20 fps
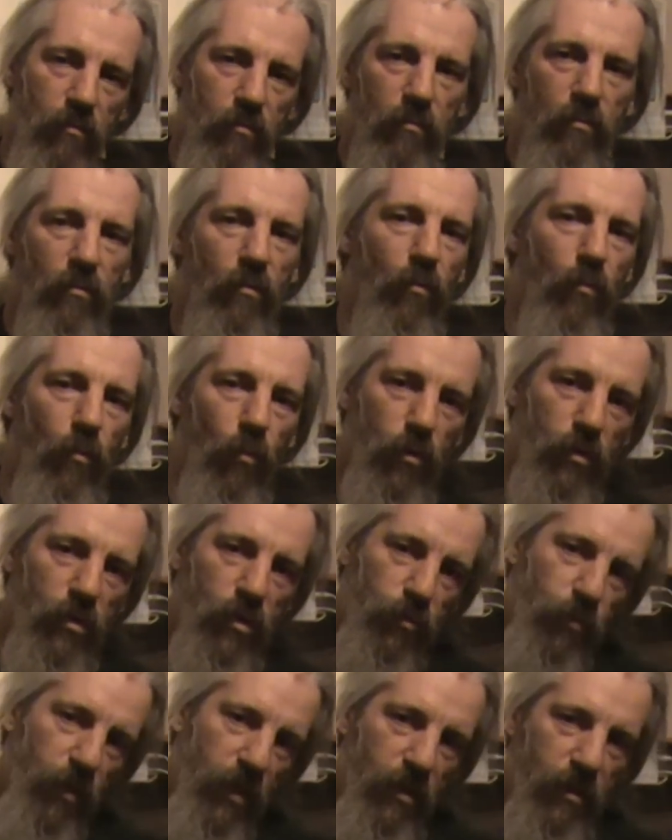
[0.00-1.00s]
or more
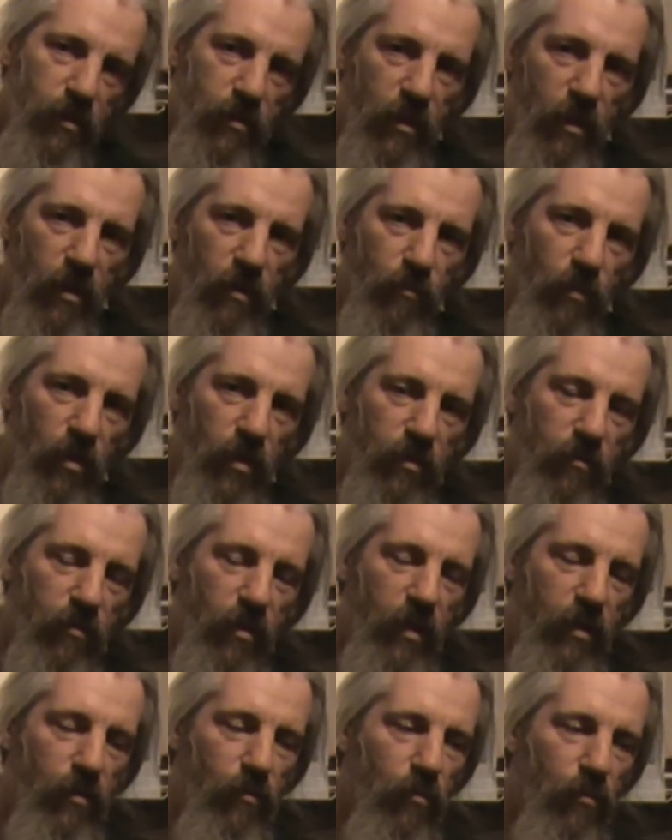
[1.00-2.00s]
sweetness out of my
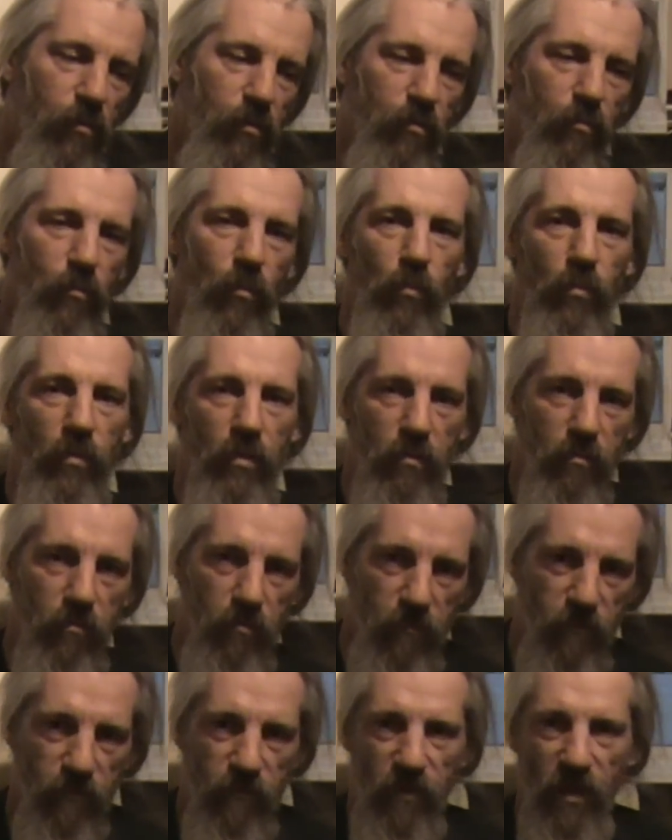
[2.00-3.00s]
grain, or more
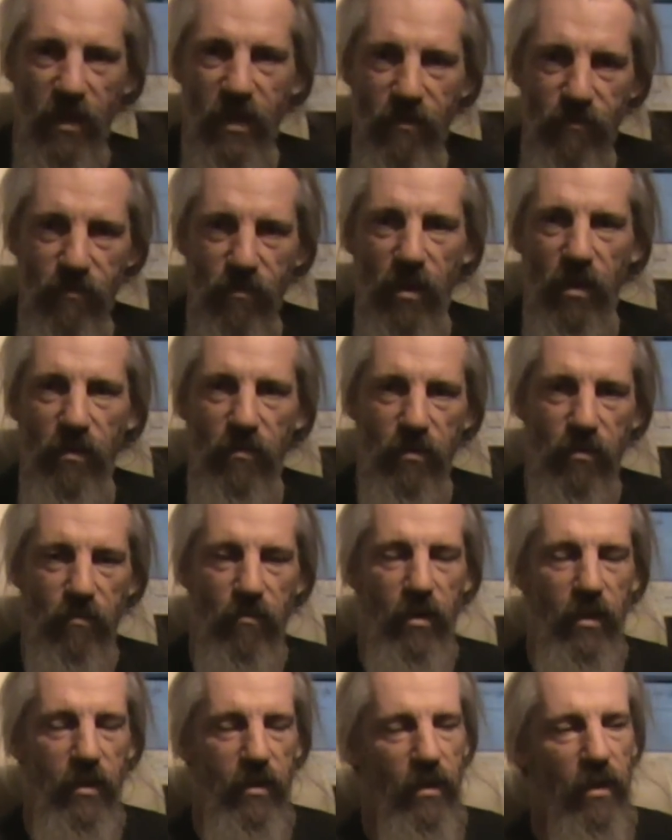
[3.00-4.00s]
flavour out of the
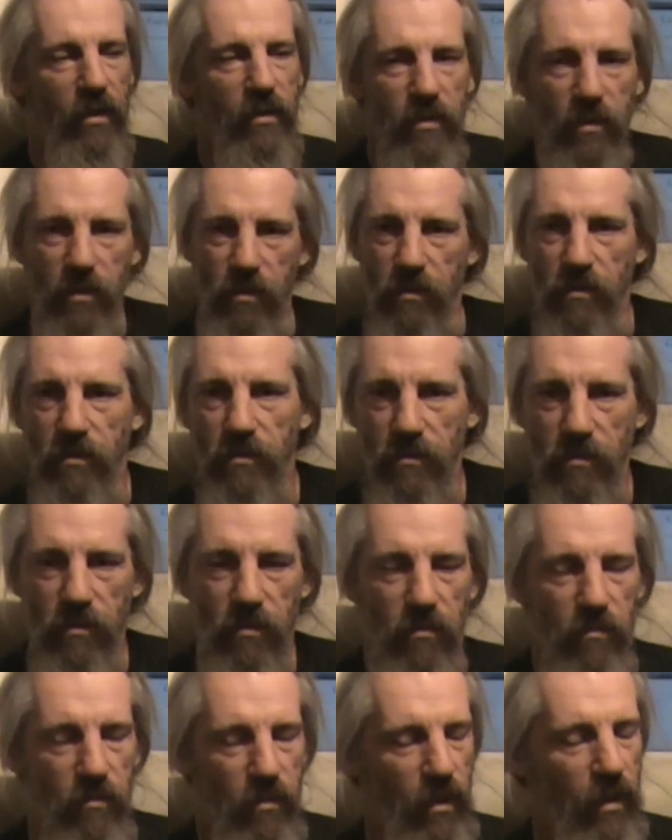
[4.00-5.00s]
grain, nuttiness.
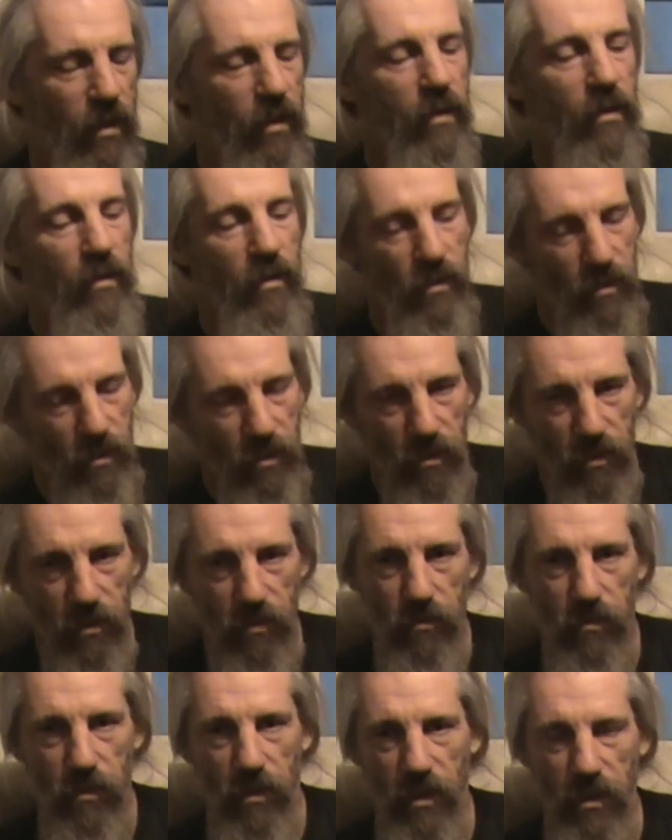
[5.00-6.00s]
No.
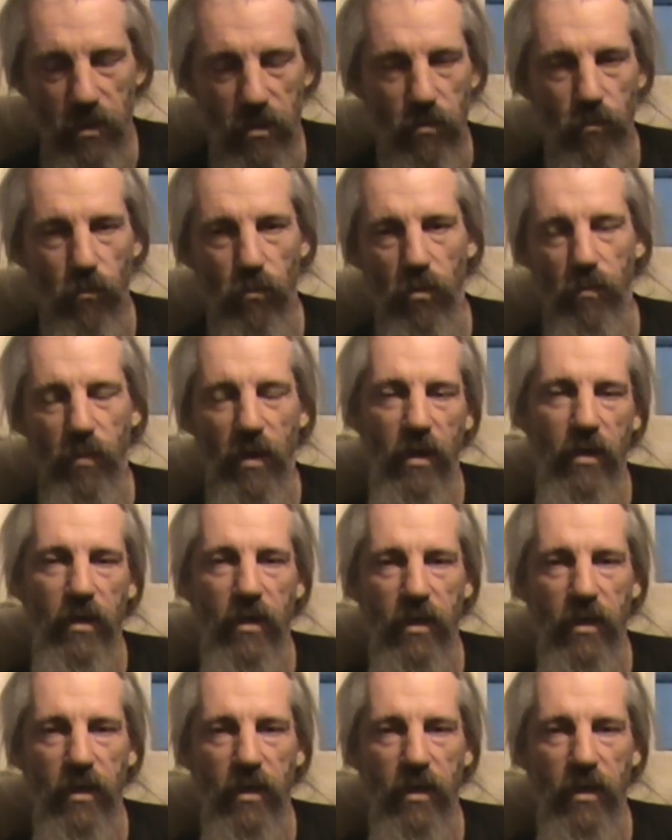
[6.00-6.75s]
It's all about your